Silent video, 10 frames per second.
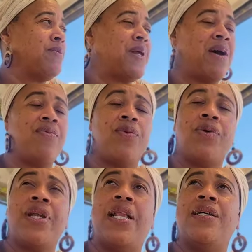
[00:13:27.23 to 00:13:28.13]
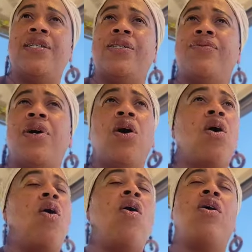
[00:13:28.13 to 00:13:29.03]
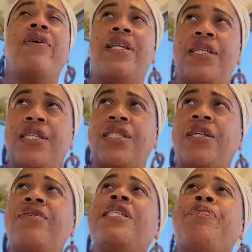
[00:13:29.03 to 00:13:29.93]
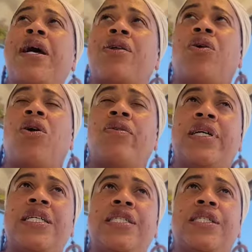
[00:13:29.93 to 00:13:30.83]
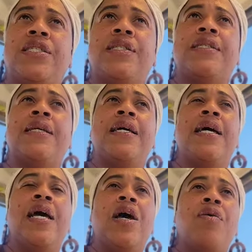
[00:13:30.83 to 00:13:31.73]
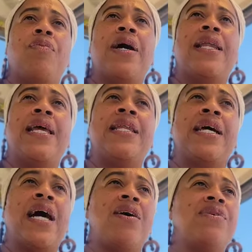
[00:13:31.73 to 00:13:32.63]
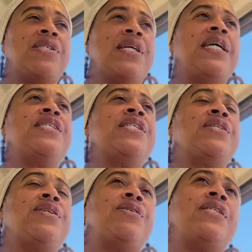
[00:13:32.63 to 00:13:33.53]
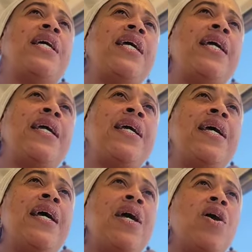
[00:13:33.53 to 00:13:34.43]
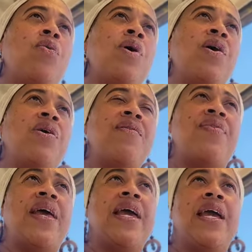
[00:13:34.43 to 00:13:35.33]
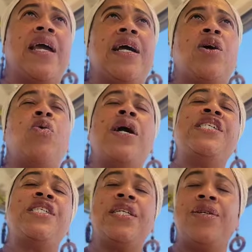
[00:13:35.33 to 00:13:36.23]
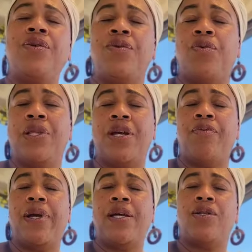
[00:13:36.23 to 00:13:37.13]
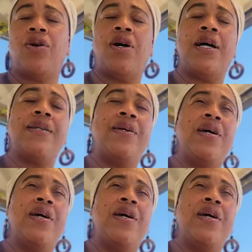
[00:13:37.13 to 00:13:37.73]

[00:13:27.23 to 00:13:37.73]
have full knowledge of all religions and respect all religions. But in the conversation, they're saying, well, if they question what they're being taught,